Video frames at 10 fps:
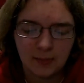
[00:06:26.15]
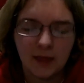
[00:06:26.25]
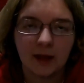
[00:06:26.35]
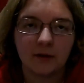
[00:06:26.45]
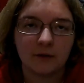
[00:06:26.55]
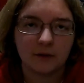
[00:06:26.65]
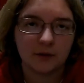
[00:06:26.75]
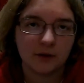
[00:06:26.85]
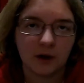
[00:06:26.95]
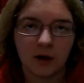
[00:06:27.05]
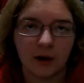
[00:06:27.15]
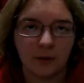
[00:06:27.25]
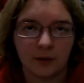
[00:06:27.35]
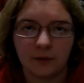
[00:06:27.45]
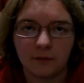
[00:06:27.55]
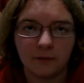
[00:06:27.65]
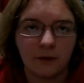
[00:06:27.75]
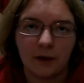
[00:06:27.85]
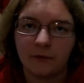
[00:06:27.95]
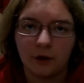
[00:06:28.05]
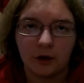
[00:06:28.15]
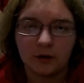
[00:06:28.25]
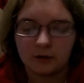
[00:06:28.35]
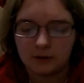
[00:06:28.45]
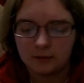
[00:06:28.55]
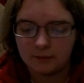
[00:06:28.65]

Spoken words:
And start out with 5 darts.